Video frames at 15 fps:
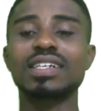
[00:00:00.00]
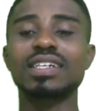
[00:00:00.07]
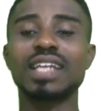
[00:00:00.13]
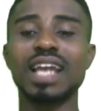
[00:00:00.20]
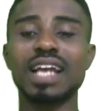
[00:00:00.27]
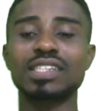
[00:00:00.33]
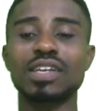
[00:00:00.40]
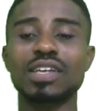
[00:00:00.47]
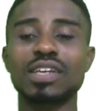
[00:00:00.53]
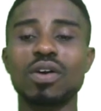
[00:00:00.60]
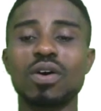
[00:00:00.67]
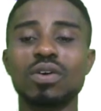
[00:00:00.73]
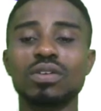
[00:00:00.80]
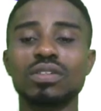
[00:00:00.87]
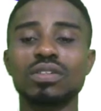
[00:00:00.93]

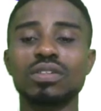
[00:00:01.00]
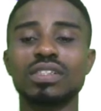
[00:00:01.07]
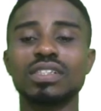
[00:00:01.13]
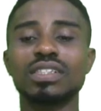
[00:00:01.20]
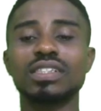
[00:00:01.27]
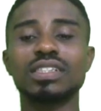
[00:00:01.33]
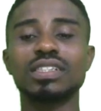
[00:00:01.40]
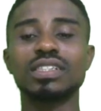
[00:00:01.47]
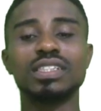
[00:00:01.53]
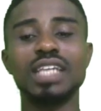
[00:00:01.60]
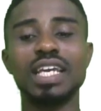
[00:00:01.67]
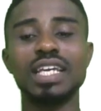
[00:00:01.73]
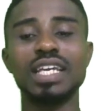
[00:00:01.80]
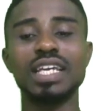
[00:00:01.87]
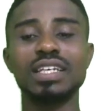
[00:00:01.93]
Glycerol.
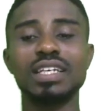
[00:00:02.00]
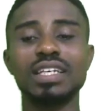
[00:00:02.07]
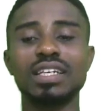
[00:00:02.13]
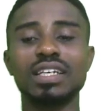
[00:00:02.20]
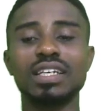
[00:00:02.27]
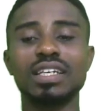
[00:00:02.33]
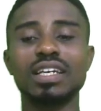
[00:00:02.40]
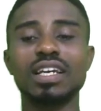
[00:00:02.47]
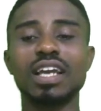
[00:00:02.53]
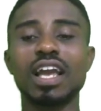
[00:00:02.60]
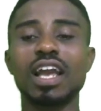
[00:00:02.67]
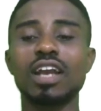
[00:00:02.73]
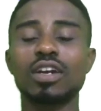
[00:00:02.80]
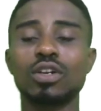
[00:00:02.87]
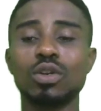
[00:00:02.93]
D.
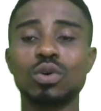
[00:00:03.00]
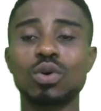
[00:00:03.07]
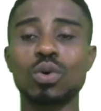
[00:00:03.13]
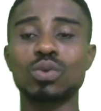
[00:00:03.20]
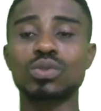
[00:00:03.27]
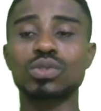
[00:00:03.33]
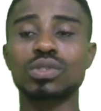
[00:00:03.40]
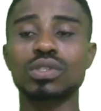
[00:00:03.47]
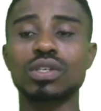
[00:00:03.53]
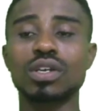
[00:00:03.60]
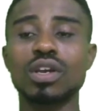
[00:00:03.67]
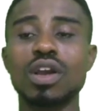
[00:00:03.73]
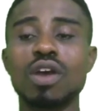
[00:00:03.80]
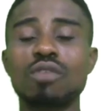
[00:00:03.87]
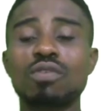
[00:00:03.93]
Glucose.
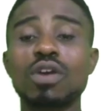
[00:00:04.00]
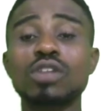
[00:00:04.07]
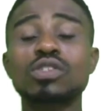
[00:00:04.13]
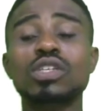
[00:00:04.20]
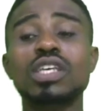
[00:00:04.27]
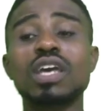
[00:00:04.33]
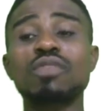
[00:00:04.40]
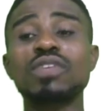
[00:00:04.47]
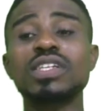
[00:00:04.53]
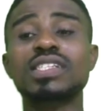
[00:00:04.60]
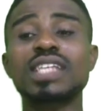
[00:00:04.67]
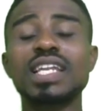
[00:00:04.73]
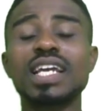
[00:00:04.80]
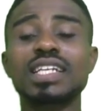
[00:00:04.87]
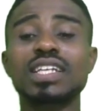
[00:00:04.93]
For us to carefully
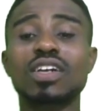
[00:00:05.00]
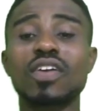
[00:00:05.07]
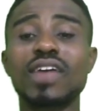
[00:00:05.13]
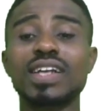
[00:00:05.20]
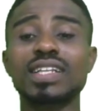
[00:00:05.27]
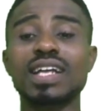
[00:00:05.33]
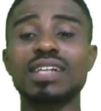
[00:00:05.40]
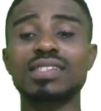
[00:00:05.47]
select the correct